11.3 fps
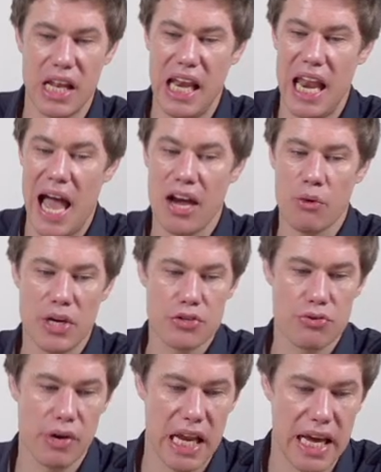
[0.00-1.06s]

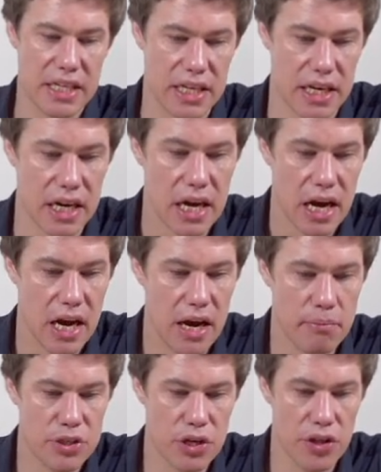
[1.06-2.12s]
language-related.
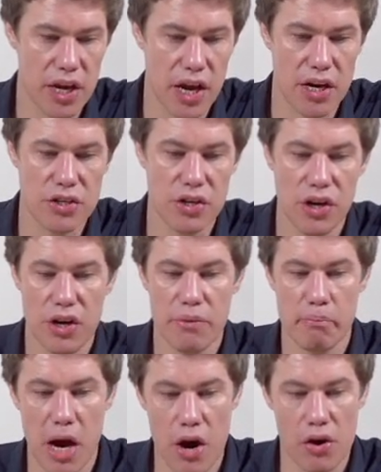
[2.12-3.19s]
Um, so, they're going to
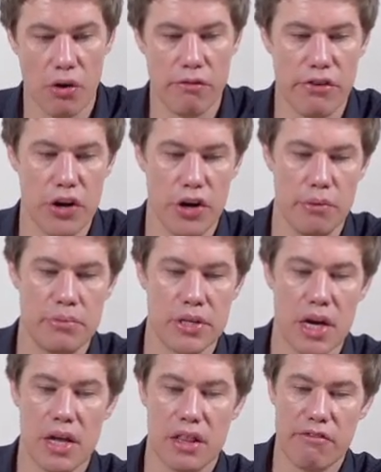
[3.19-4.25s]
learn modal verbs
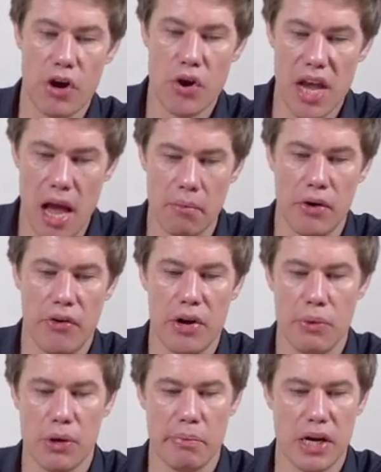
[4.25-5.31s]
the vocabulary
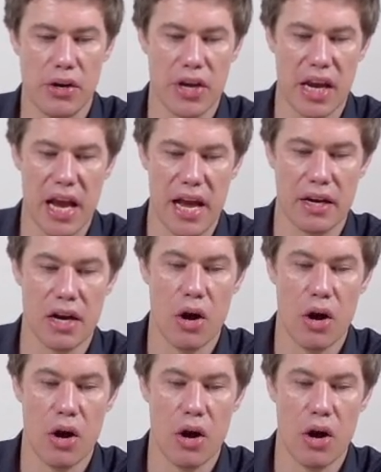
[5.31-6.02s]
we'll be looking at.